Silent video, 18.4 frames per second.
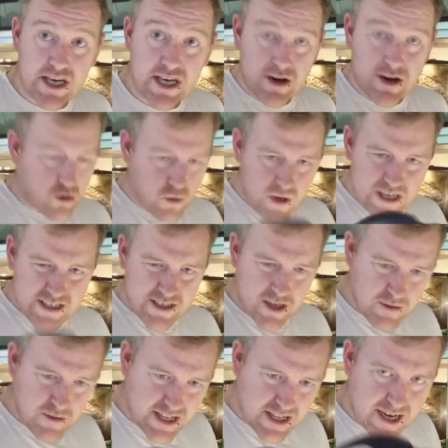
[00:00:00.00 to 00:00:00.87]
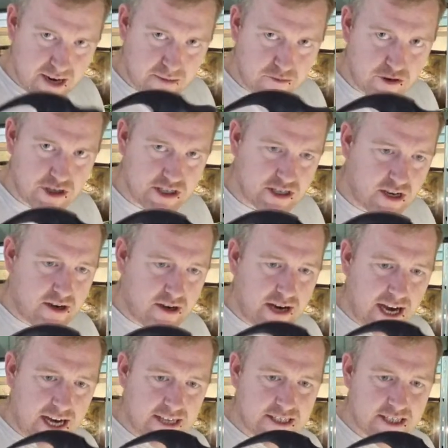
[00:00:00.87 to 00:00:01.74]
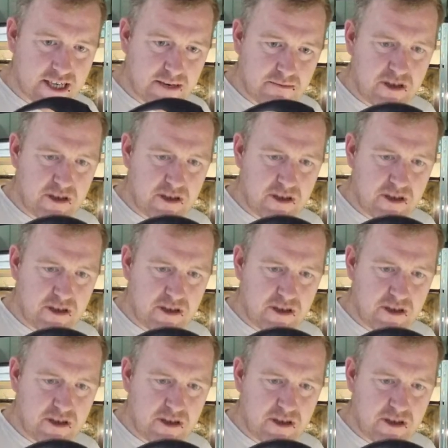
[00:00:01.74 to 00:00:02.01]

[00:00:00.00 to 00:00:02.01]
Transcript: He'll always know where the hammer is. Ask him,